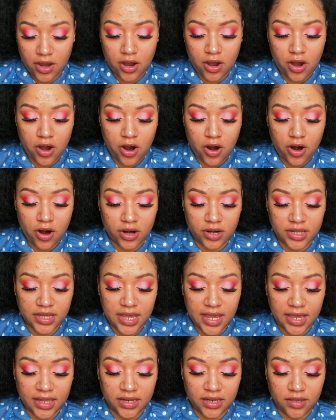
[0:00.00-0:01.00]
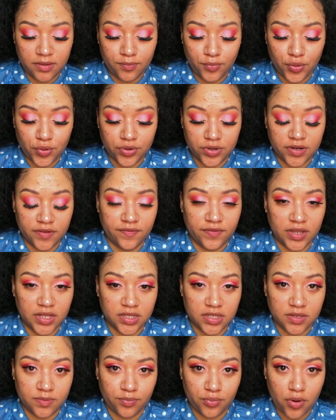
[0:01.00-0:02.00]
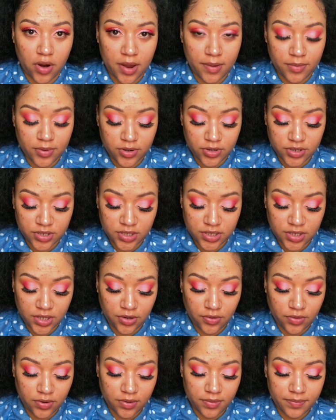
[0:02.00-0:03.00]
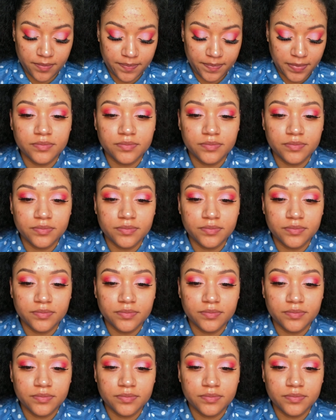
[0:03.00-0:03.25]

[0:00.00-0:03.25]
Hard Candy Pore Defense Primer Serum.